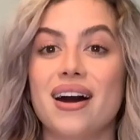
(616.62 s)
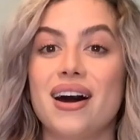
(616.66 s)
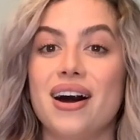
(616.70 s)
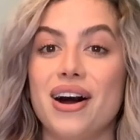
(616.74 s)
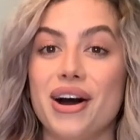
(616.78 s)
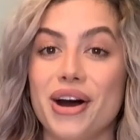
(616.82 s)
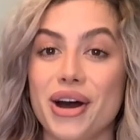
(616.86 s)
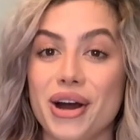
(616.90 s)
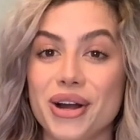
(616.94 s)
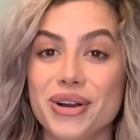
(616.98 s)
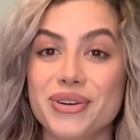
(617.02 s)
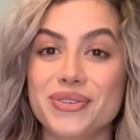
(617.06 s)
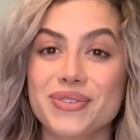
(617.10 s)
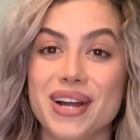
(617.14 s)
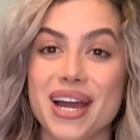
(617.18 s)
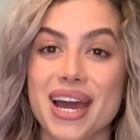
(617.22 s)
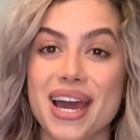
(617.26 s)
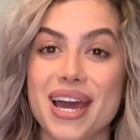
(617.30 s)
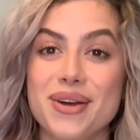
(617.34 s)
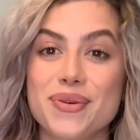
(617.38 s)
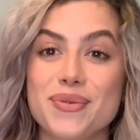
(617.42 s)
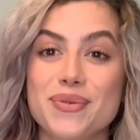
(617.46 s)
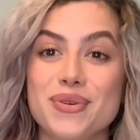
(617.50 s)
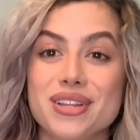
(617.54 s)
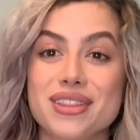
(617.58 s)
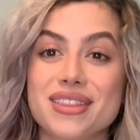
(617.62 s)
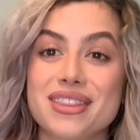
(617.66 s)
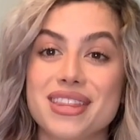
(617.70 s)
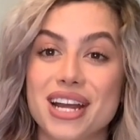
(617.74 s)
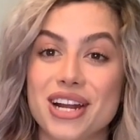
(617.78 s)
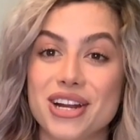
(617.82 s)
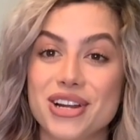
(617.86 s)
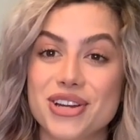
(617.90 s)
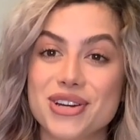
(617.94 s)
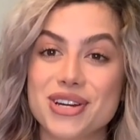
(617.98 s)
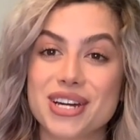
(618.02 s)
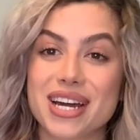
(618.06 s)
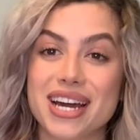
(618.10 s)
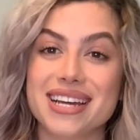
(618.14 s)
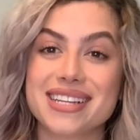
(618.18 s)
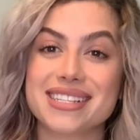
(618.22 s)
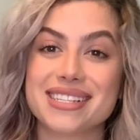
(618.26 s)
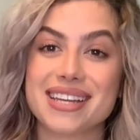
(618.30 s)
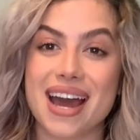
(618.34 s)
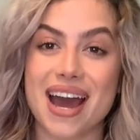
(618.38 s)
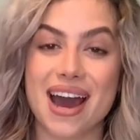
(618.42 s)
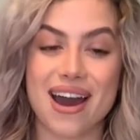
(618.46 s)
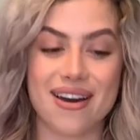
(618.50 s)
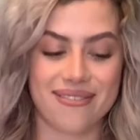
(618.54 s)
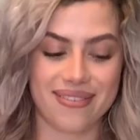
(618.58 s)
All right, well, there you guys
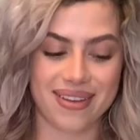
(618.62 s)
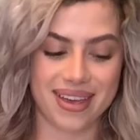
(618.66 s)
have